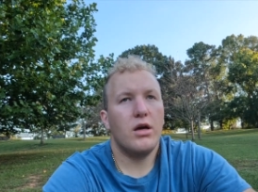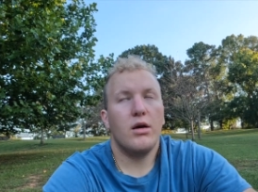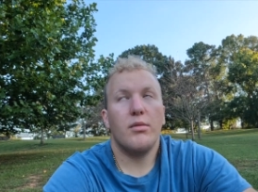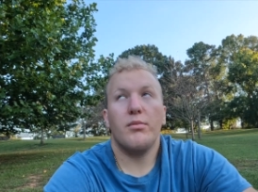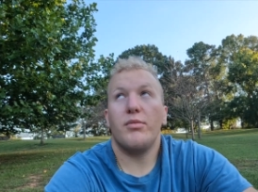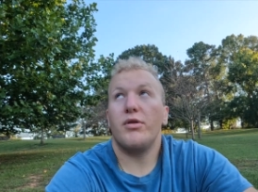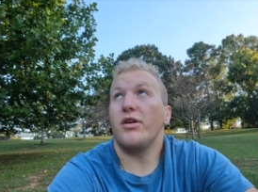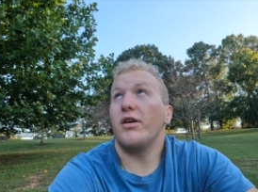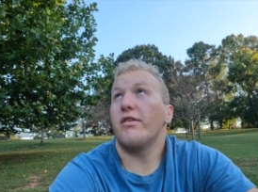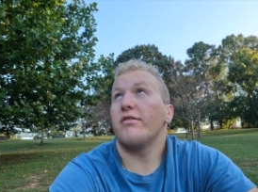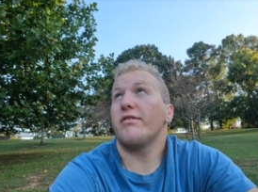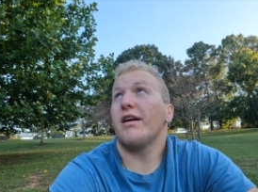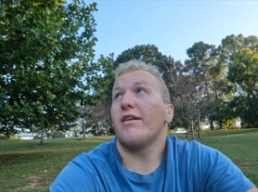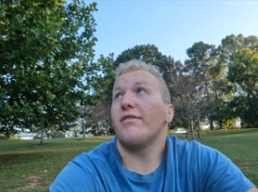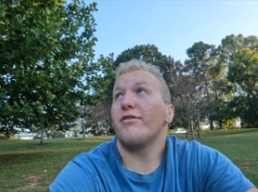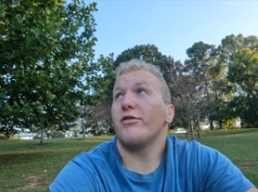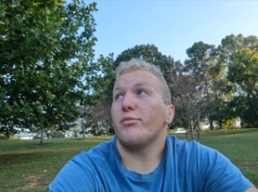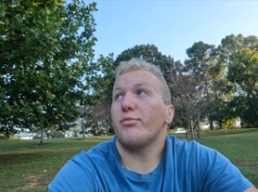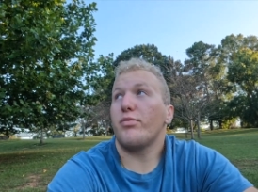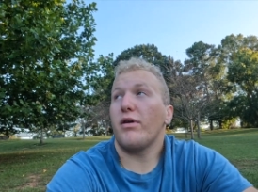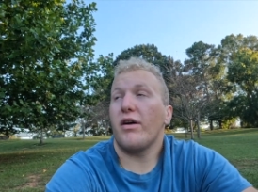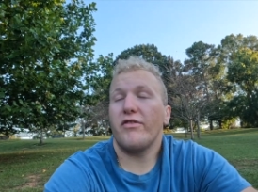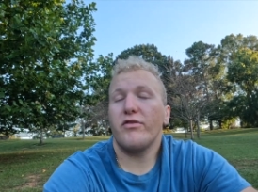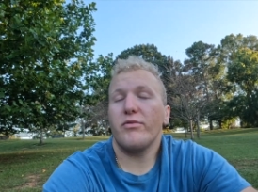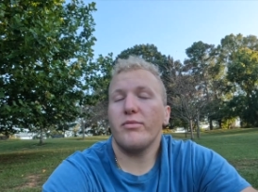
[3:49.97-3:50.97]
but you have to have your
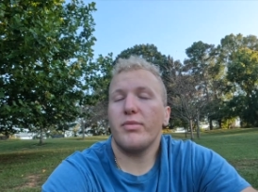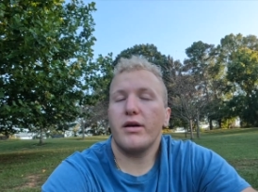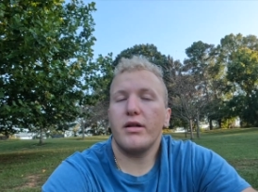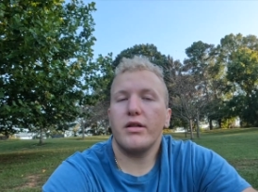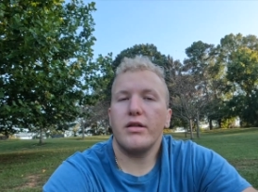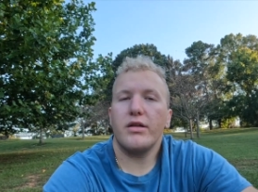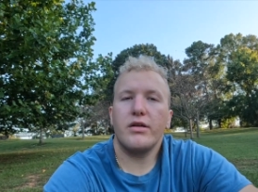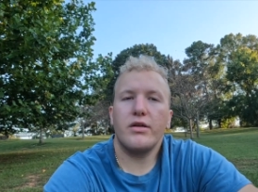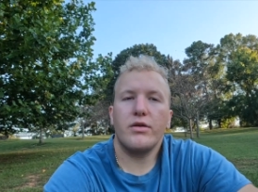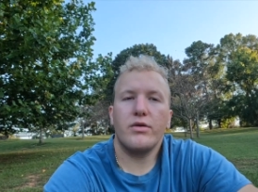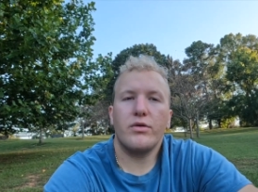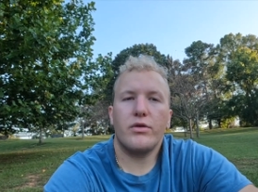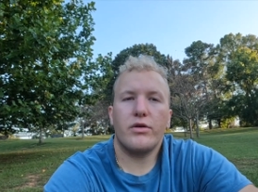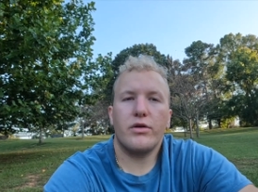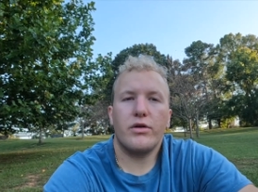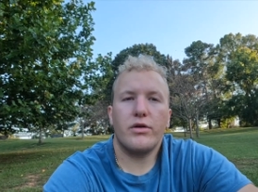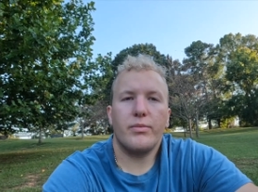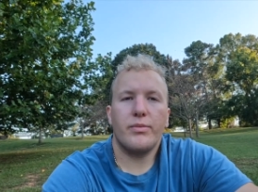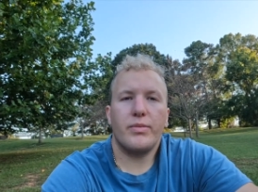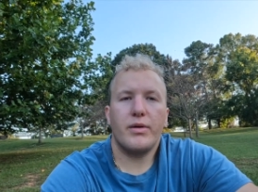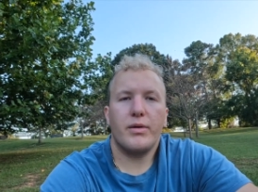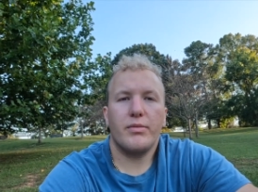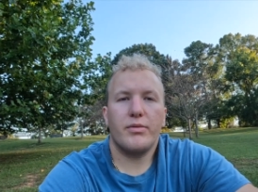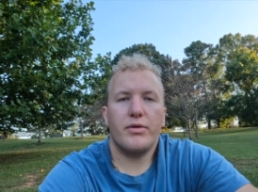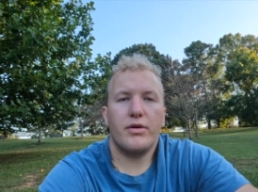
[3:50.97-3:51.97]
private pilot in order to
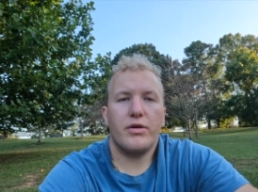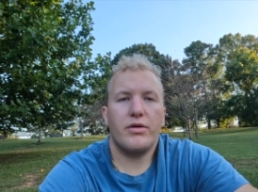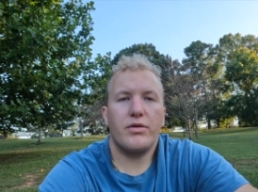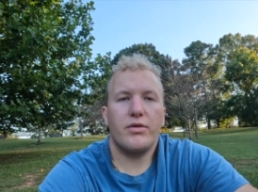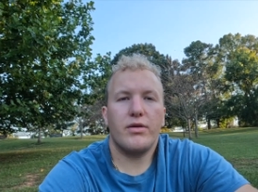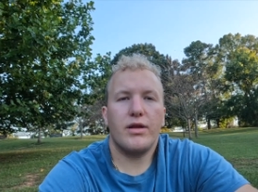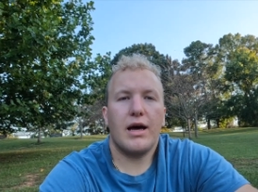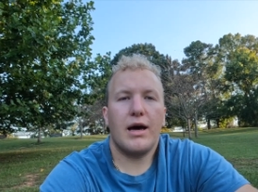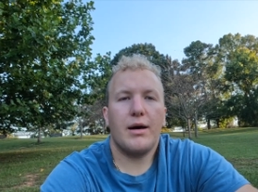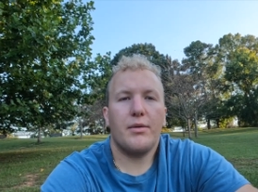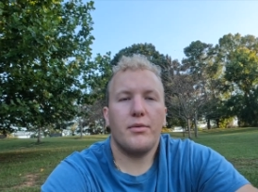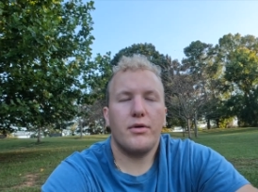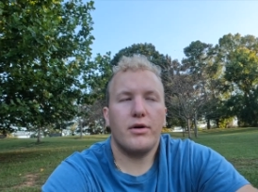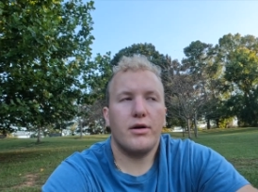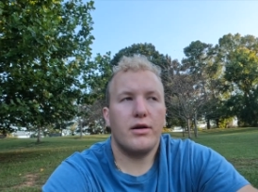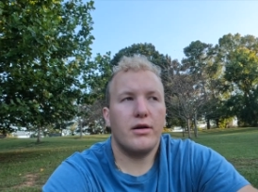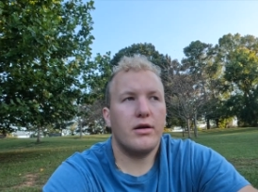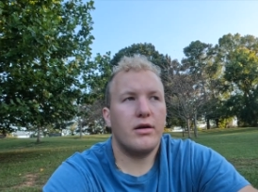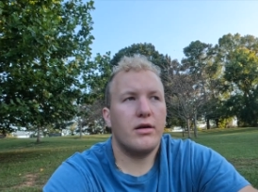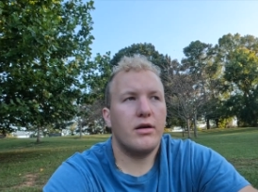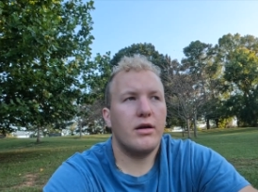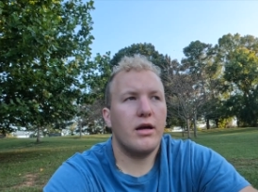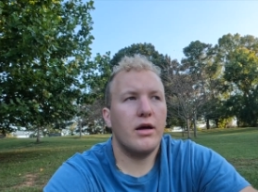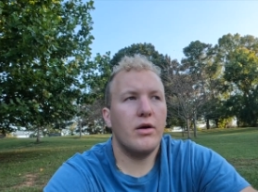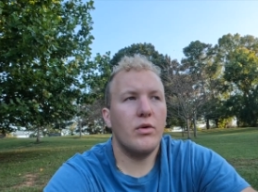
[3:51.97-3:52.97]
be able to do that one
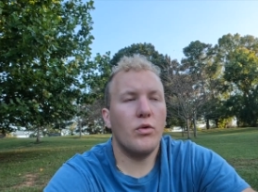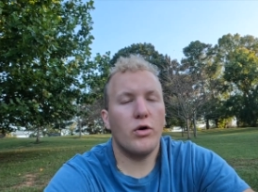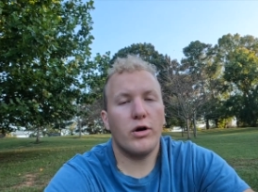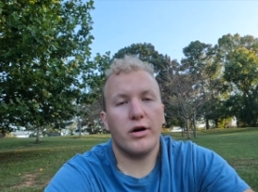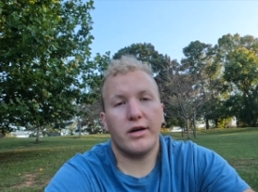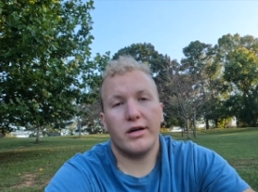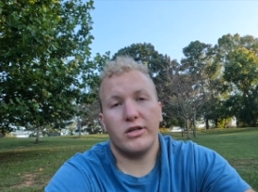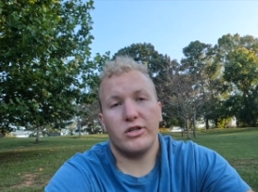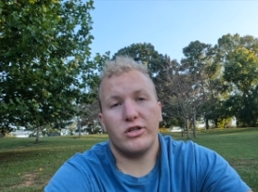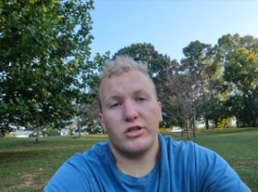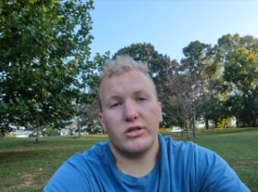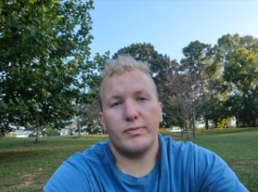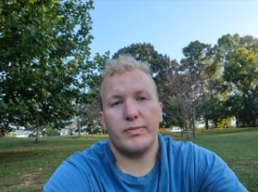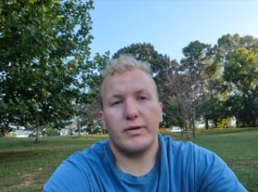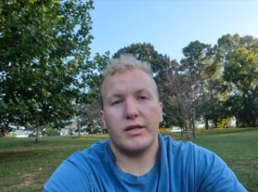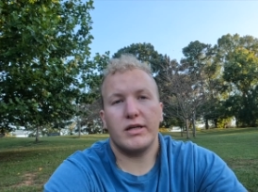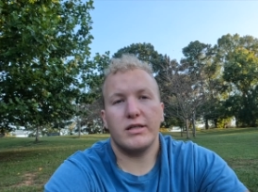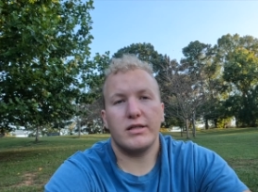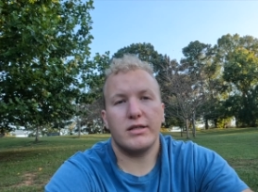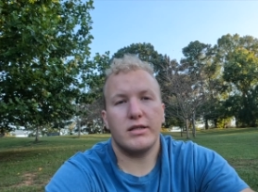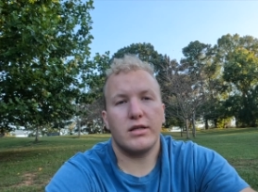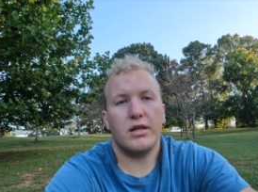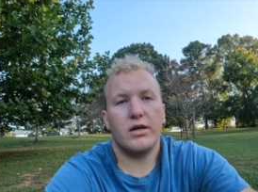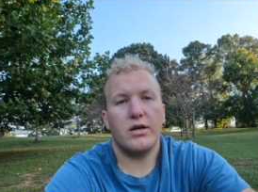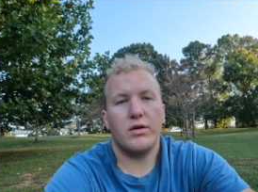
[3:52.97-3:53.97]
in Oregon, just
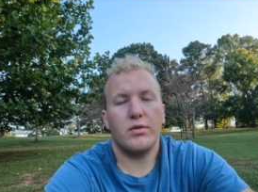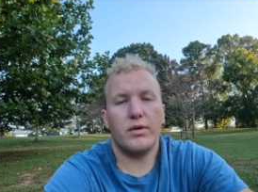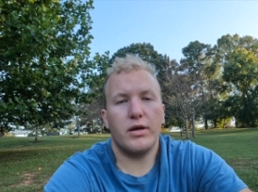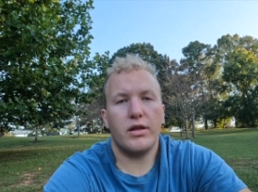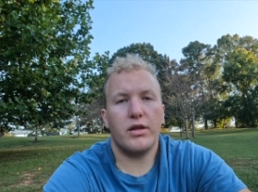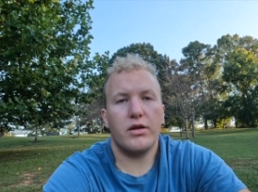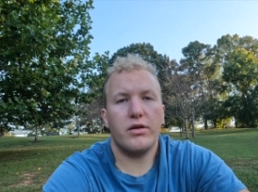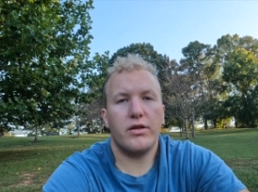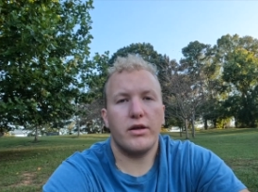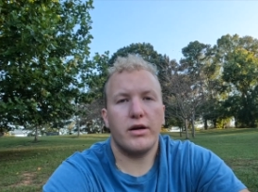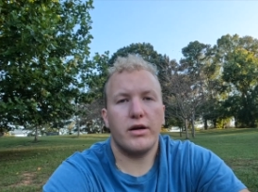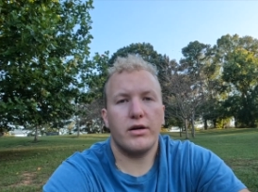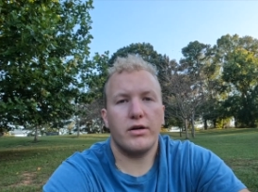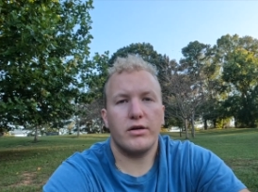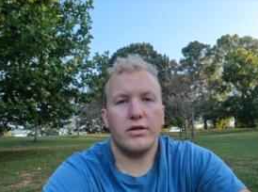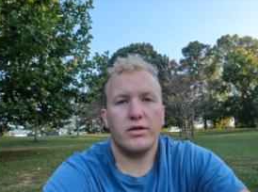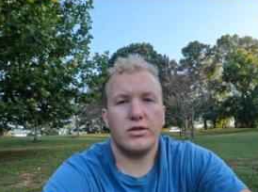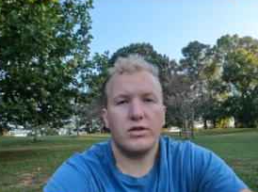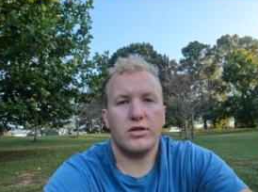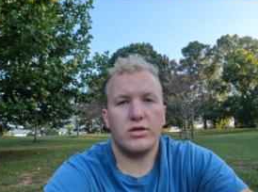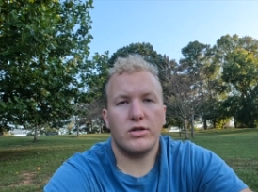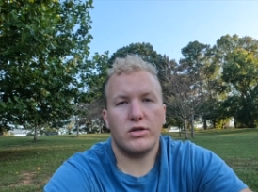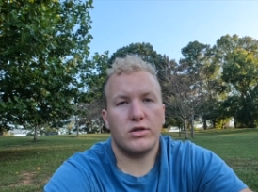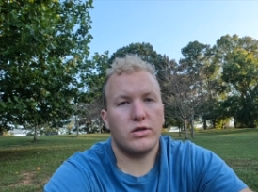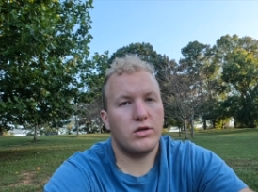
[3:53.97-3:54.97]
because of the weather there is
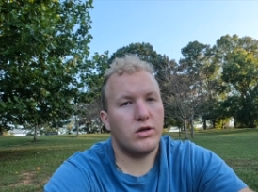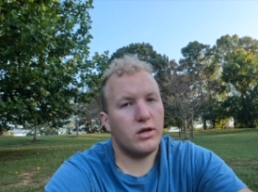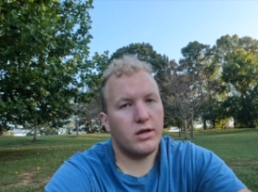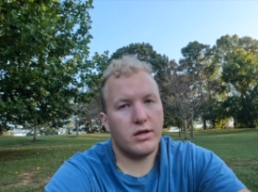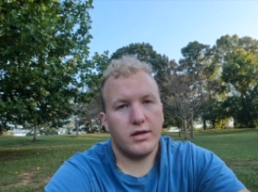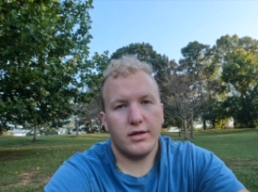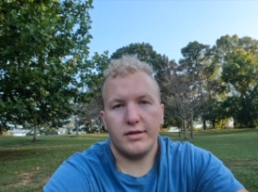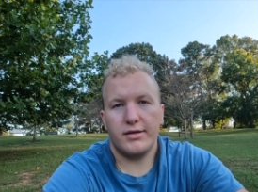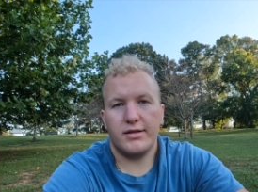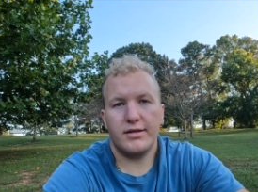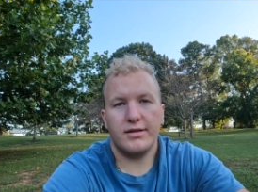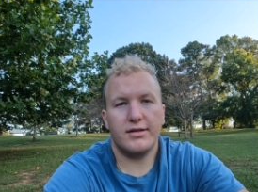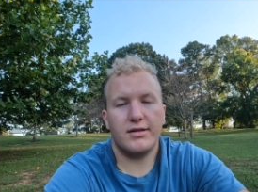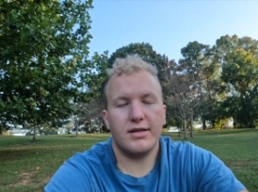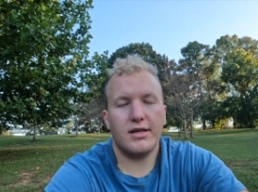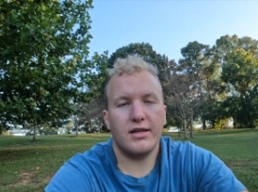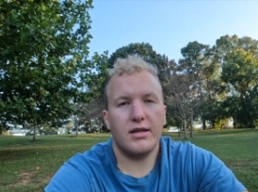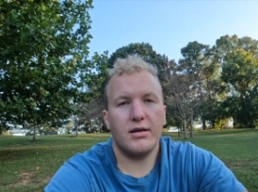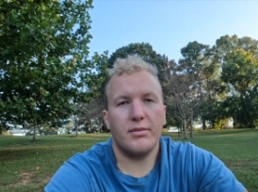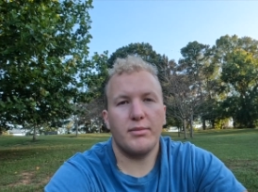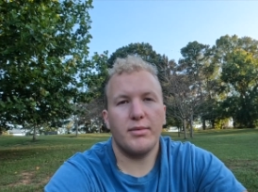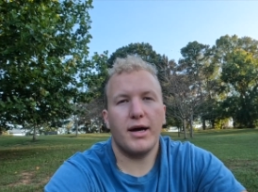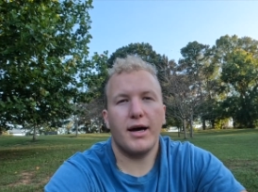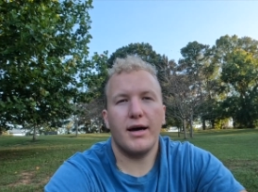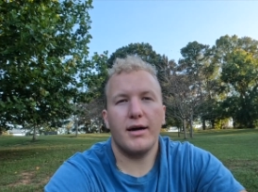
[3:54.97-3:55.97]
just it's
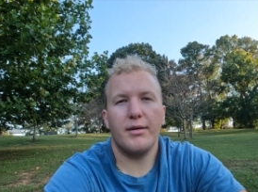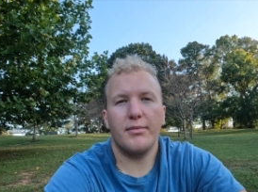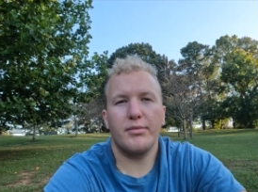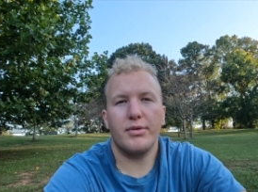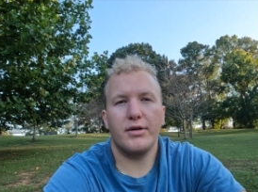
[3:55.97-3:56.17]
insanely bad.